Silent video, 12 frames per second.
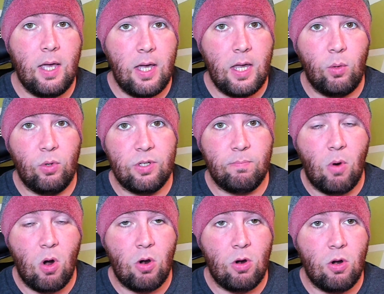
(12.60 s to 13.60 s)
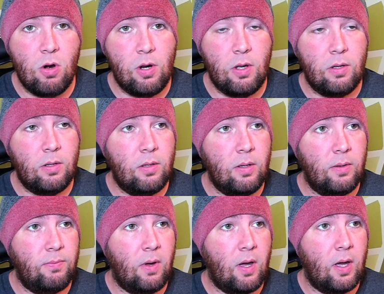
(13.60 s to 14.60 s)
he was murdered.
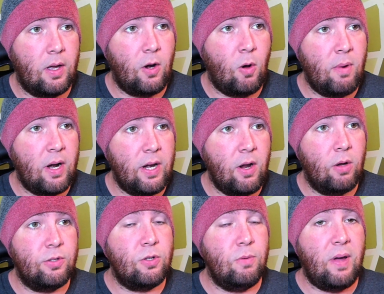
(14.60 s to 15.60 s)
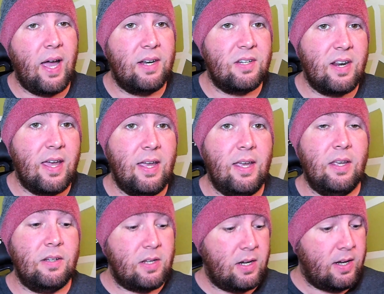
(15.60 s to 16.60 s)
If uh, nobody knows who Pat Stay
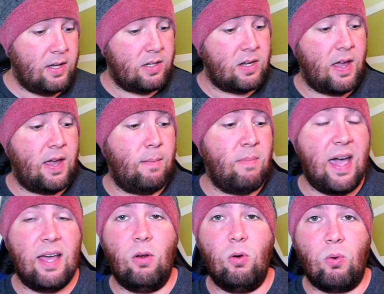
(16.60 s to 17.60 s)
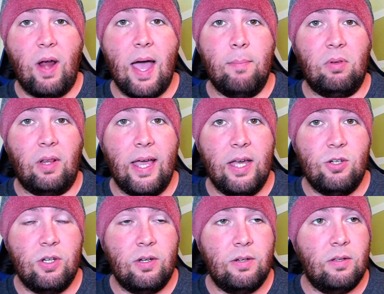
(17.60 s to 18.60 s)
is, he is a battle rap
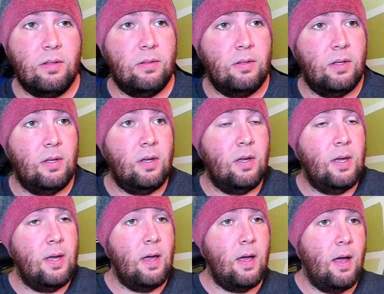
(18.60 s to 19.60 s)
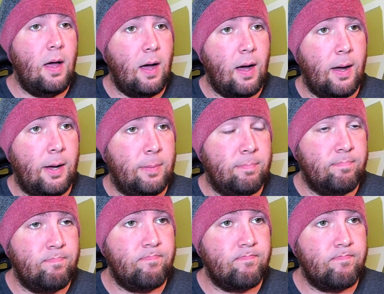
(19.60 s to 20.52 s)
legend. Um,